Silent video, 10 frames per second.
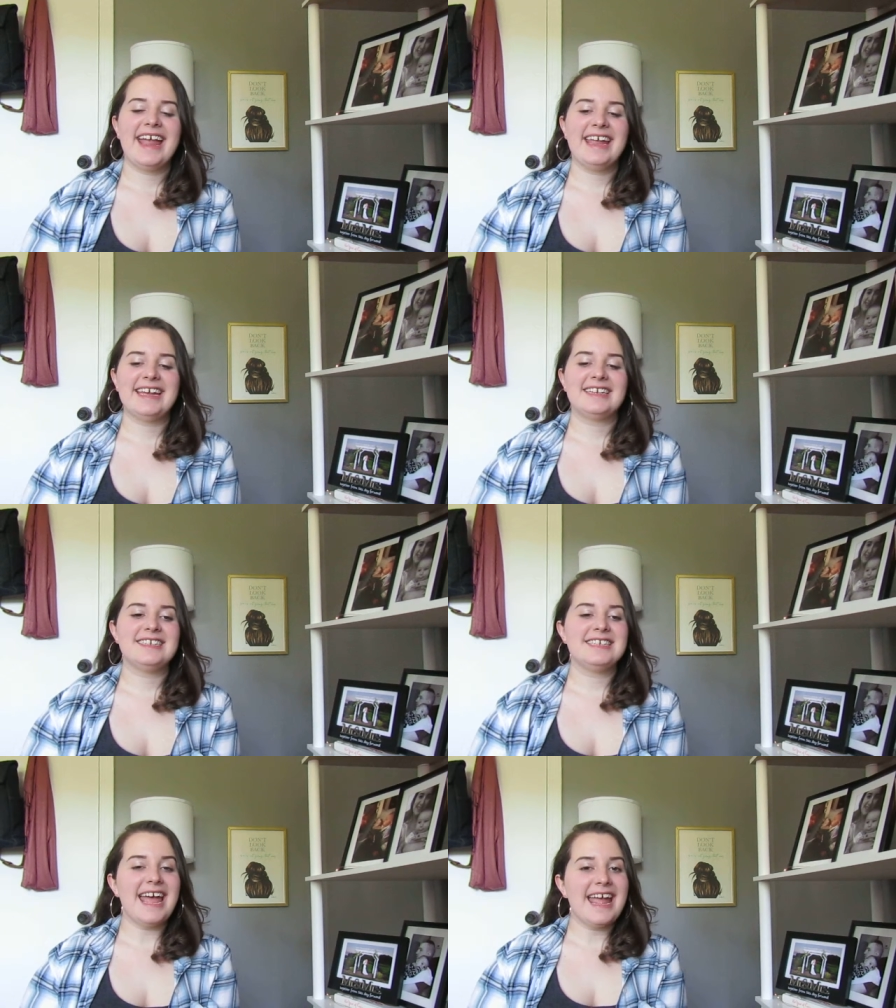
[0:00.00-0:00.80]
And
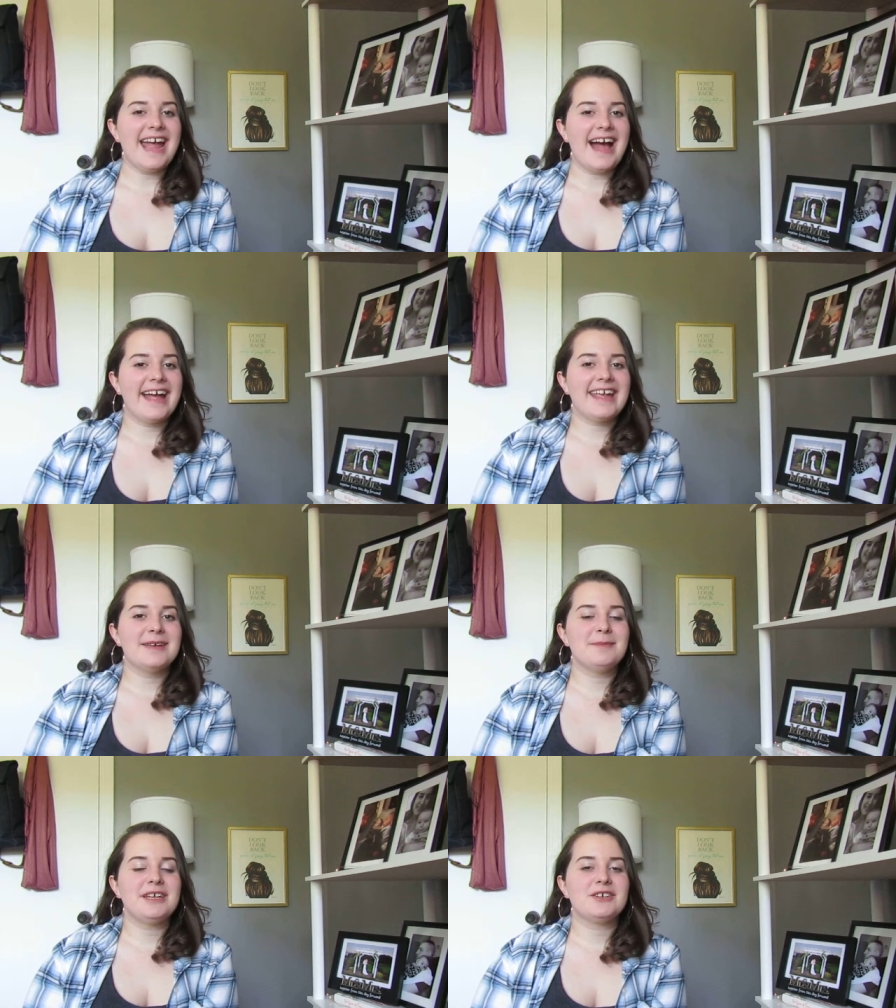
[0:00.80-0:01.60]
today I
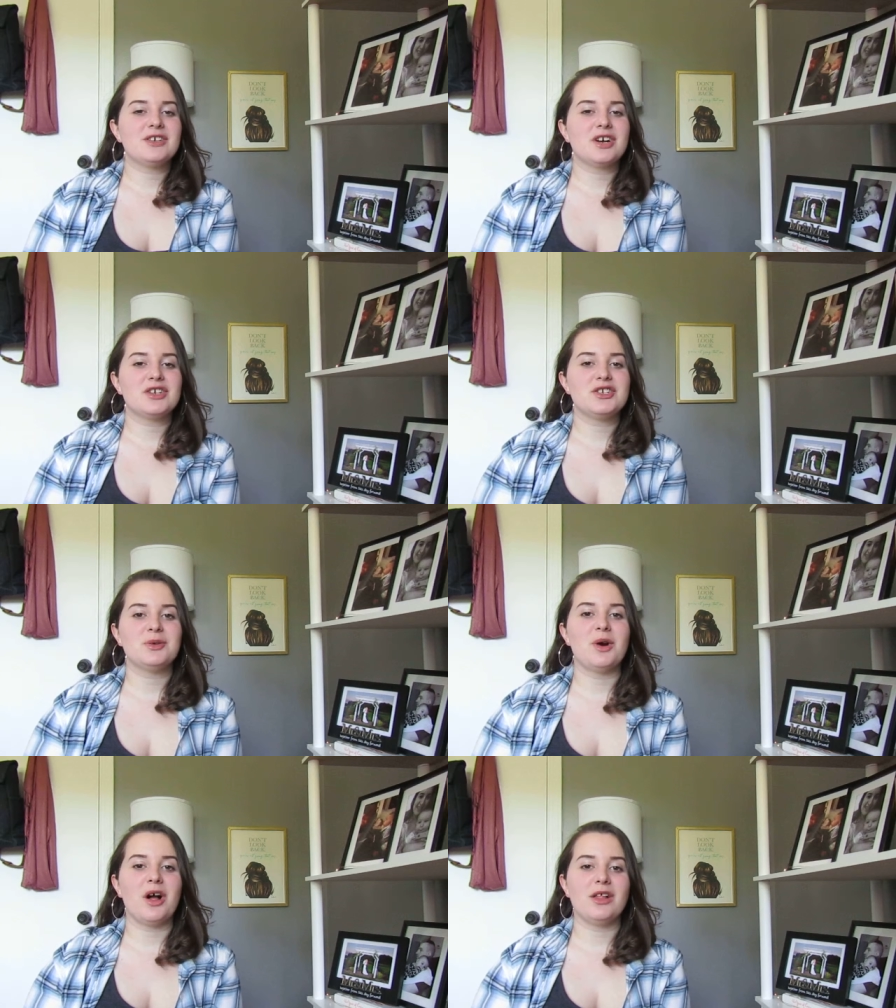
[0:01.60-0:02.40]
am here to talk to
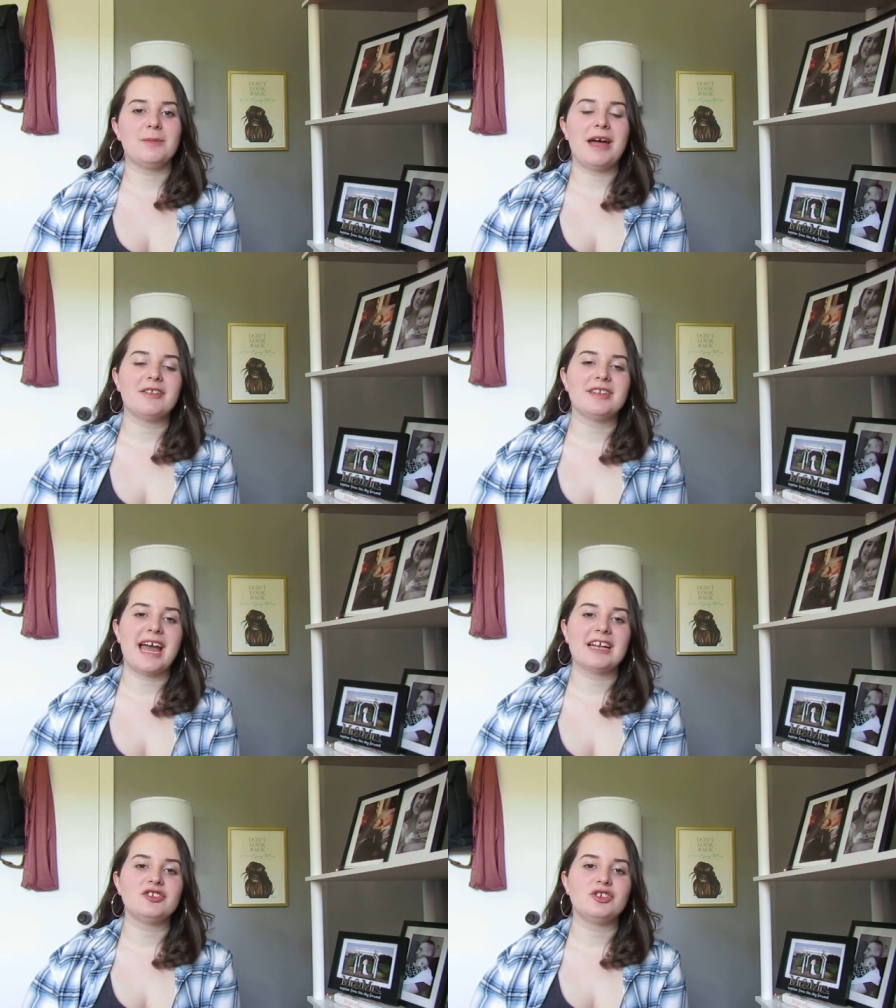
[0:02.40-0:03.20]
you all about
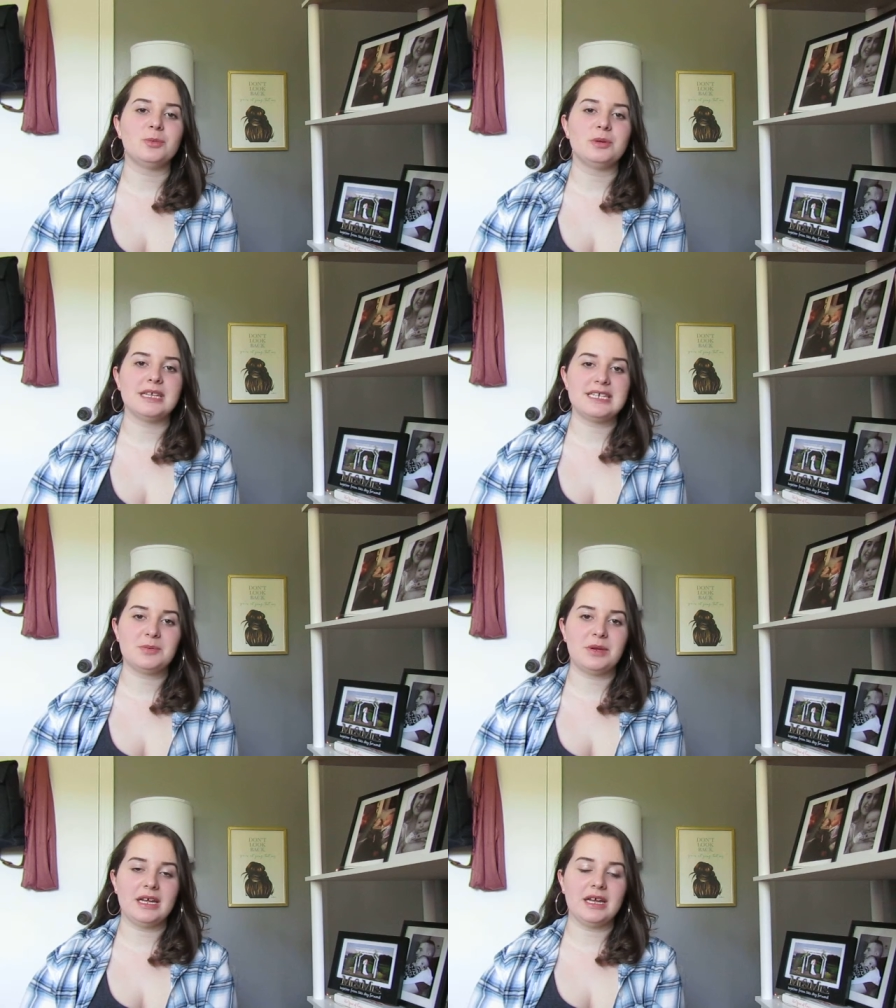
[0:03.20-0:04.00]
National
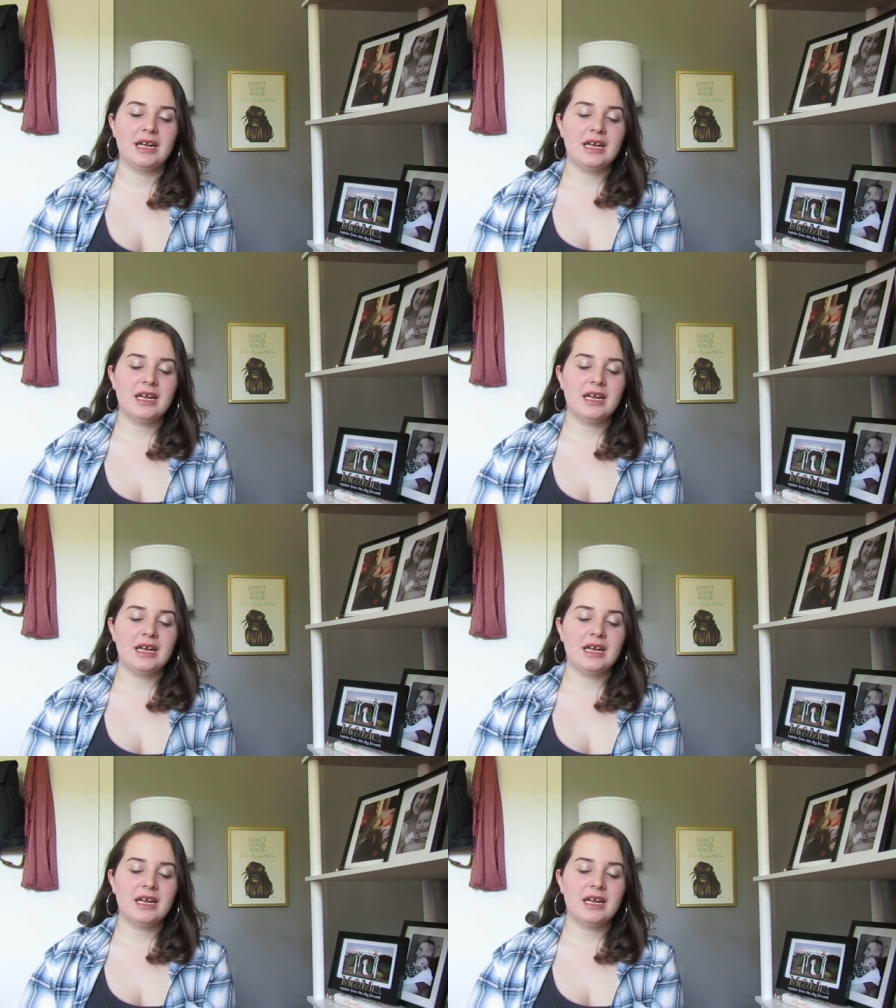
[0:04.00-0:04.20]
Police Week.